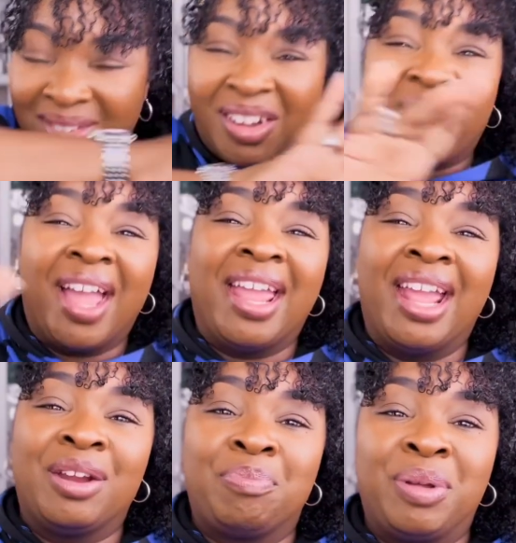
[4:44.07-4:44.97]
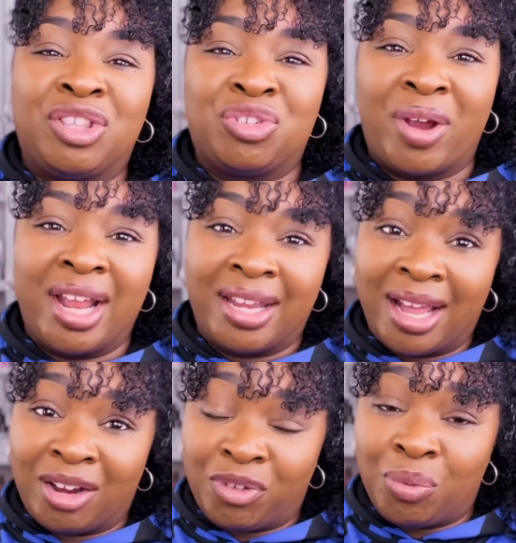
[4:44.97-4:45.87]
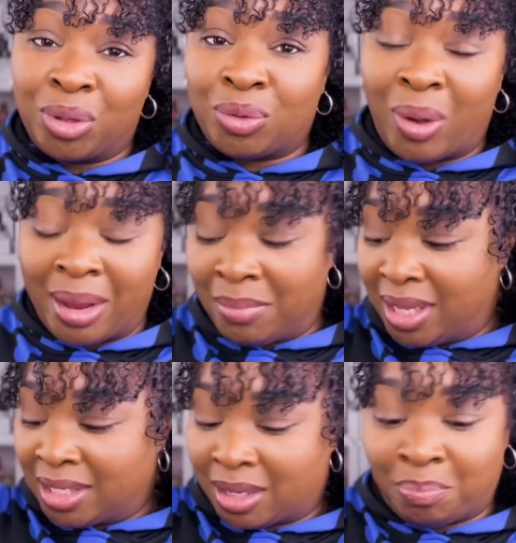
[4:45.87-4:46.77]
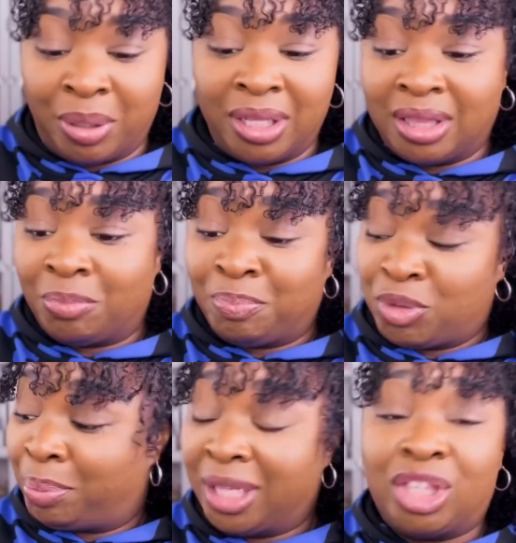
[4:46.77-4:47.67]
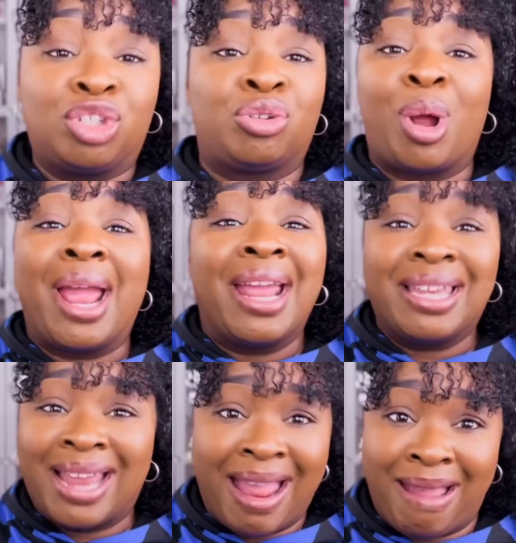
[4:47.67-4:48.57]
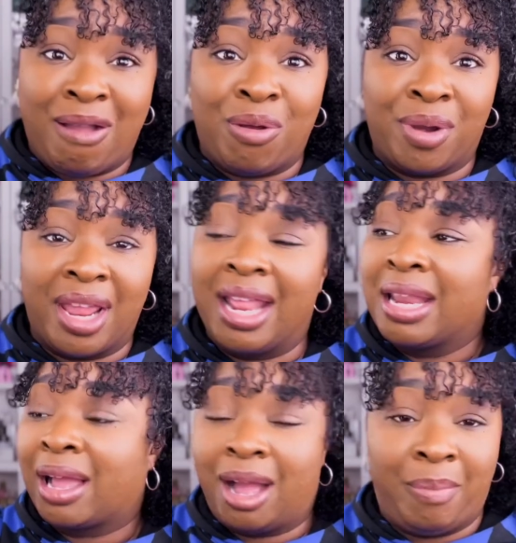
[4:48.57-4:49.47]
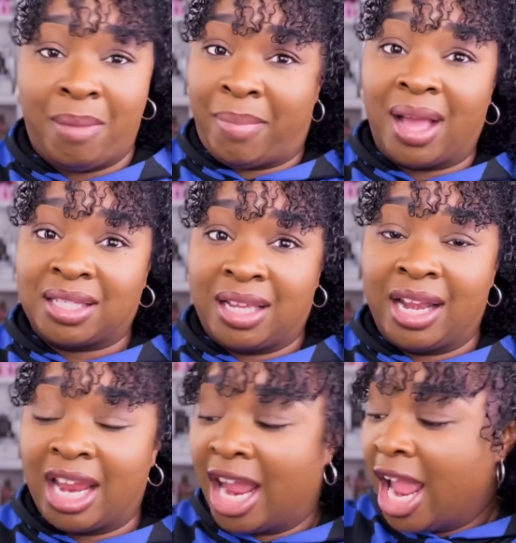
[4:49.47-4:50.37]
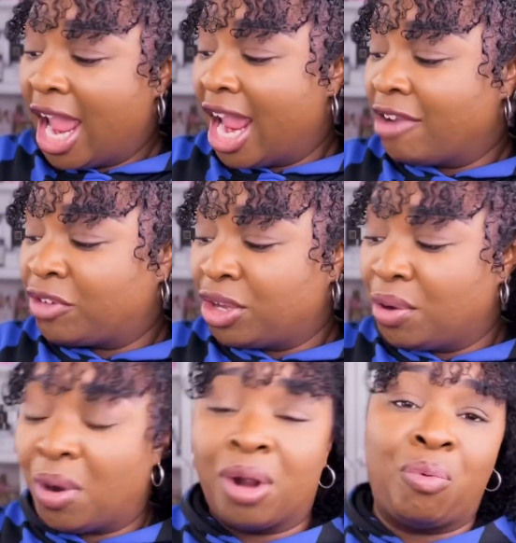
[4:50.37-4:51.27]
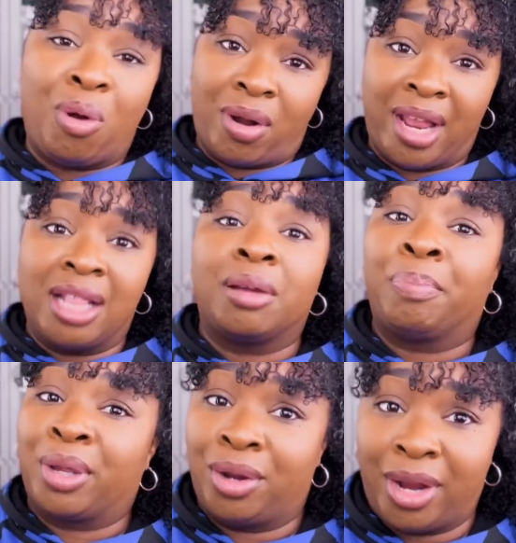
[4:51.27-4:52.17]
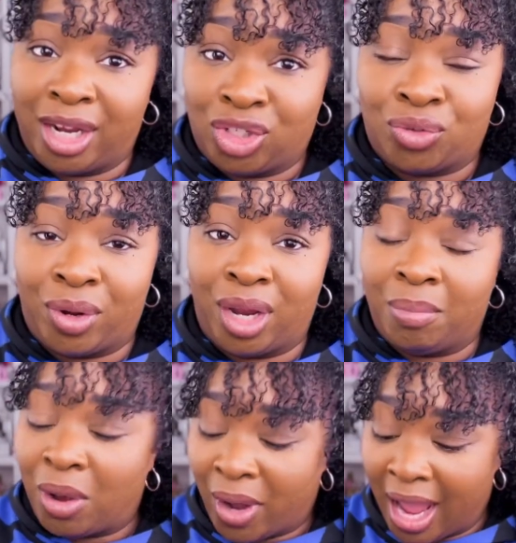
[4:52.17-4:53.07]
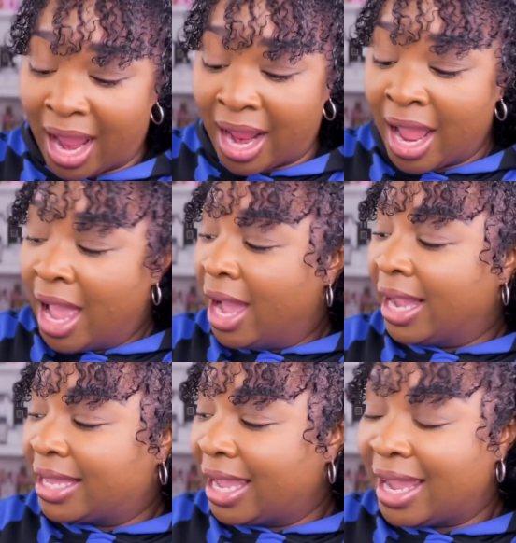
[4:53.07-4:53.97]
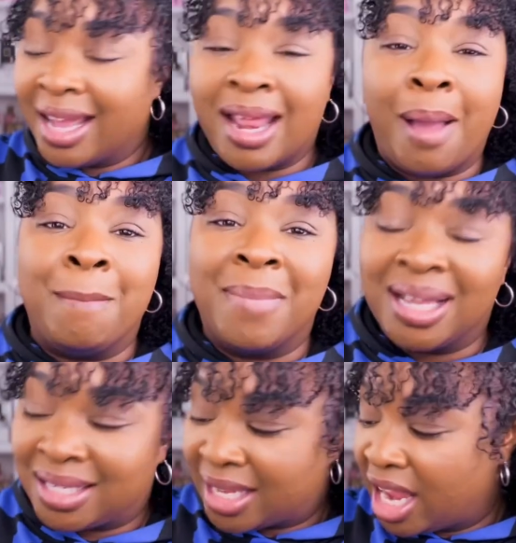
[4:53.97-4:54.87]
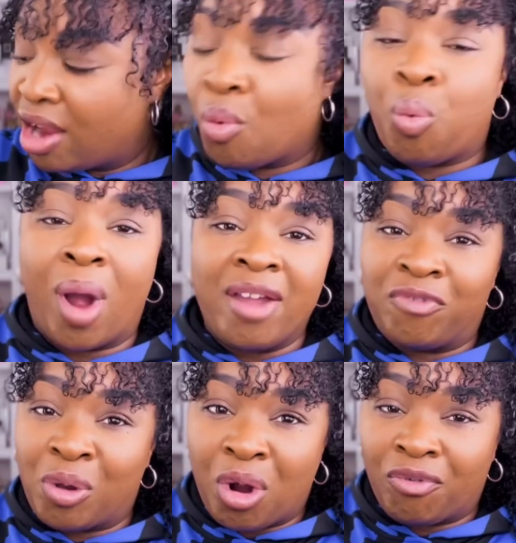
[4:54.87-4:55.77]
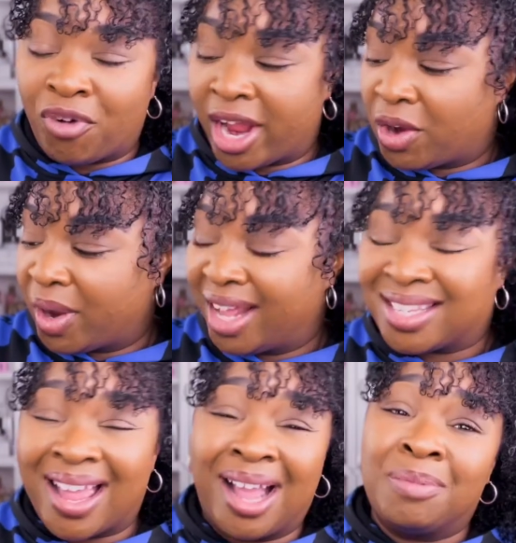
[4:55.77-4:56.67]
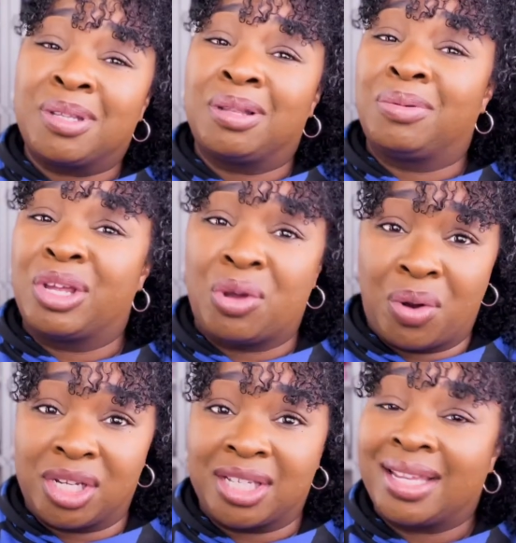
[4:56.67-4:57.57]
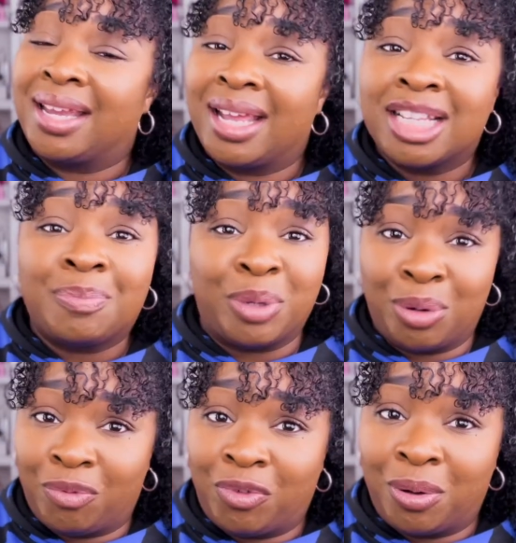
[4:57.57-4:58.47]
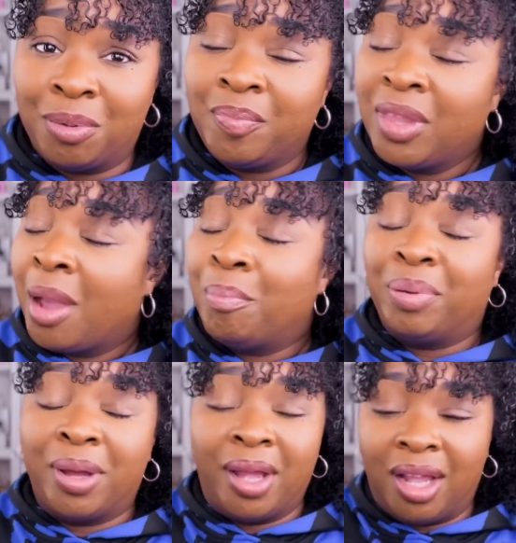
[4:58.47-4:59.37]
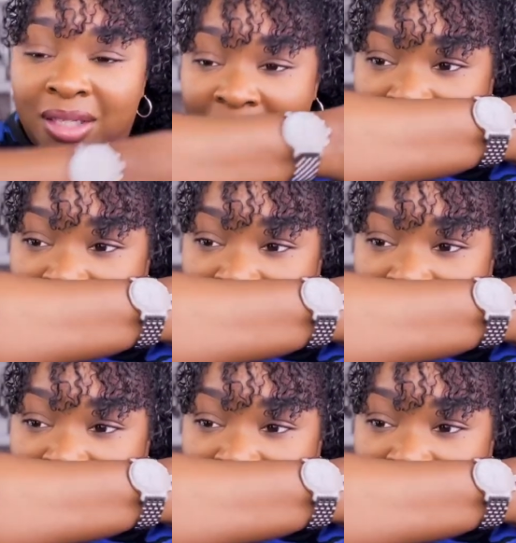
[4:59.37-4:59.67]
okay, put the train down if you want the white musk. Put the train down in the comment box, honey, if you are wanting the Pure Extreme, okay? Again, musky white floral fragrance. Absolutely gorgeous. It is beautiful, but...